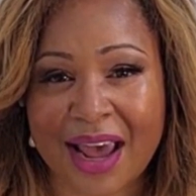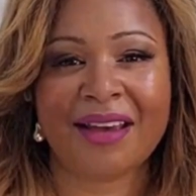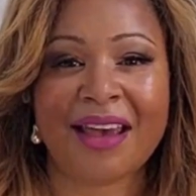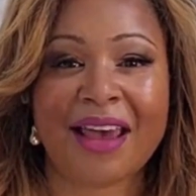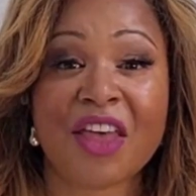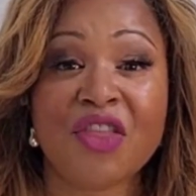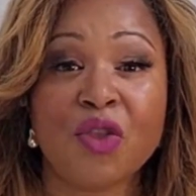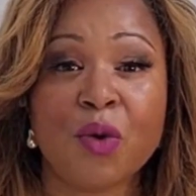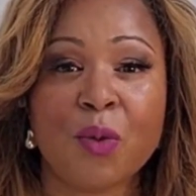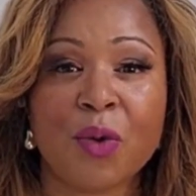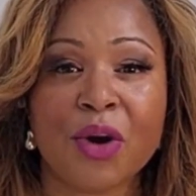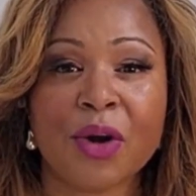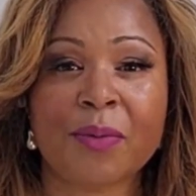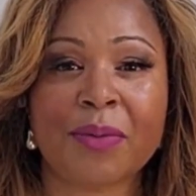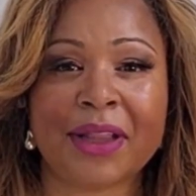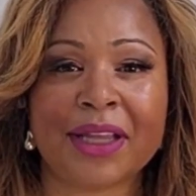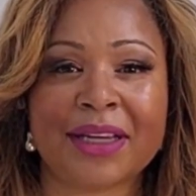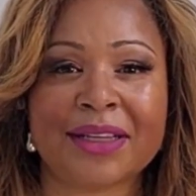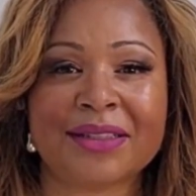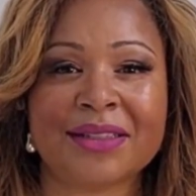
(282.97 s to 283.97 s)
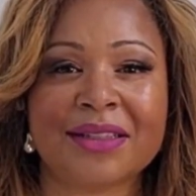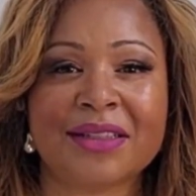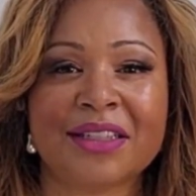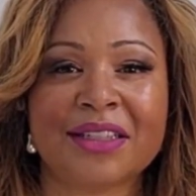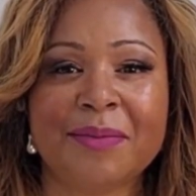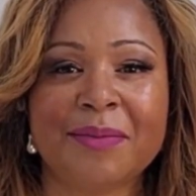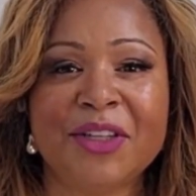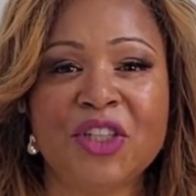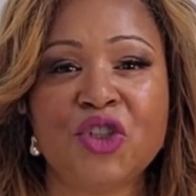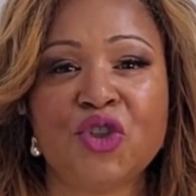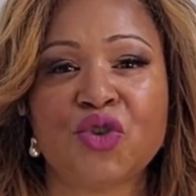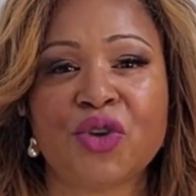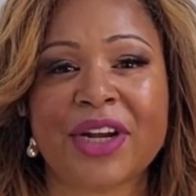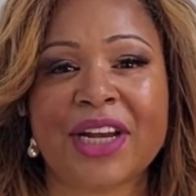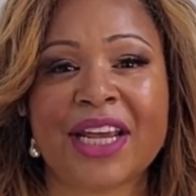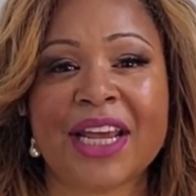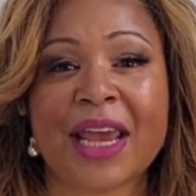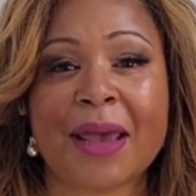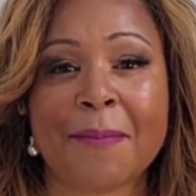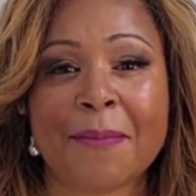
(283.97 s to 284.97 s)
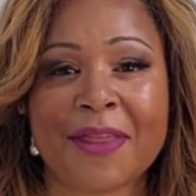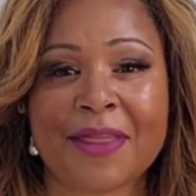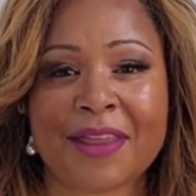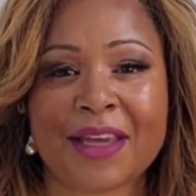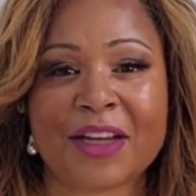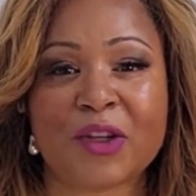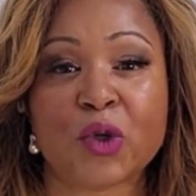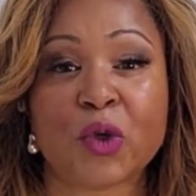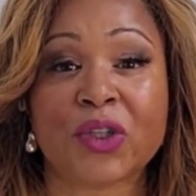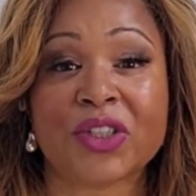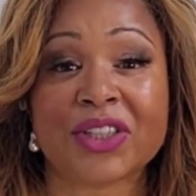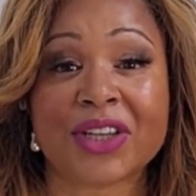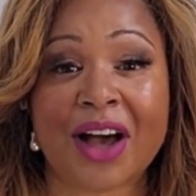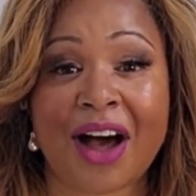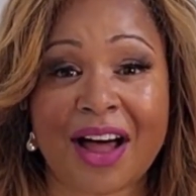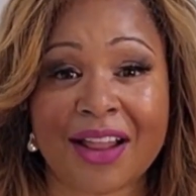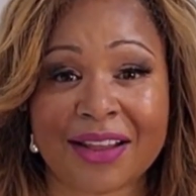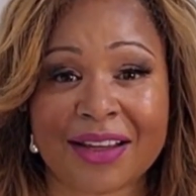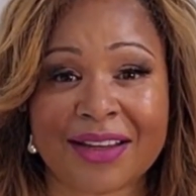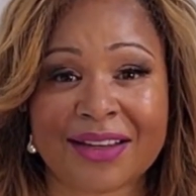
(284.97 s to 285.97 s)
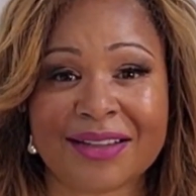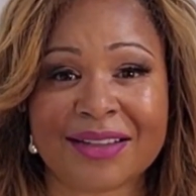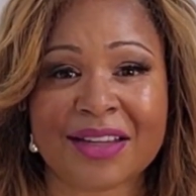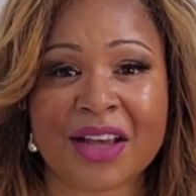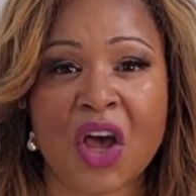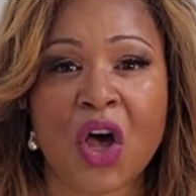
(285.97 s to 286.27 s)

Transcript: In the workplace, demonstrating empathy towards colleagues